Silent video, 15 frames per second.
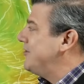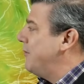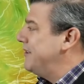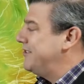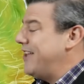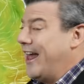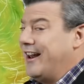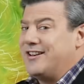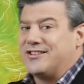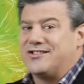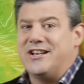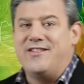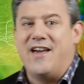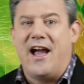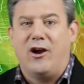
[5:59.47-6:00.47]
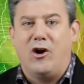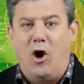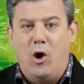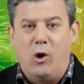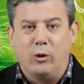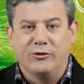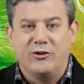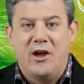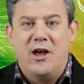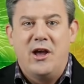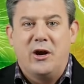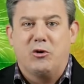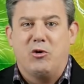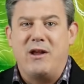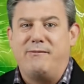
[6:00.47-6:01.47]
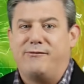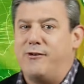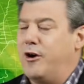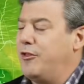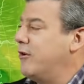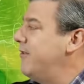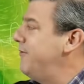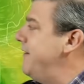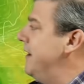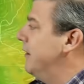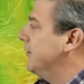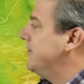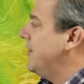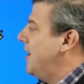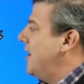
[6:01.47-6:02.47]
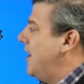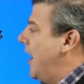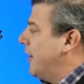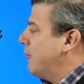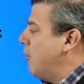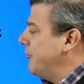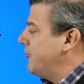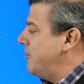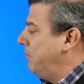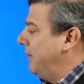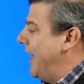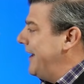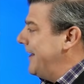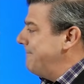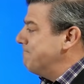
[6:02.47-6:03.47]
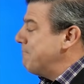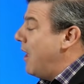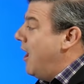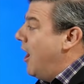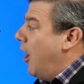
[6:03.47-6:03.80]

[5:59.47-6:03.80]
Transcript: So we're starting to see that cold creep further afield across the planet.